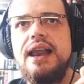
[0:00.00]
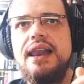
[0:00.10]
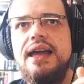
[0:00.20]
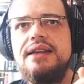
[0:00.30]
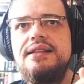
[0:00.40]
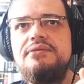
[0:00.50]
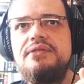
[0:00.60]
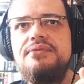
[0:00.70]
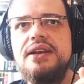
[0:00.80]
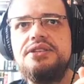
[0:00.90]
I like the
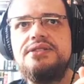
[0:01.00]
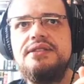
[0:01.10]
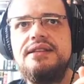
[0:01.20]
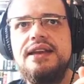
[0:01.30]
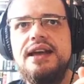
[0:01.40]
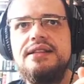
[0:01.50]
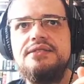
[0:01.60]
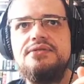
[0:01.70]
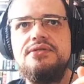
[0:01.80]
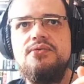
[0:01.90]
reflection that they
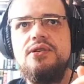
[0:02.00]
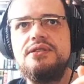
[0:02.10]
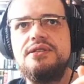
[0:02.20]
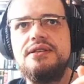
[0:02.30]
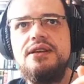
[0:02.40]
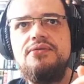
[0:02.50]
added to the water.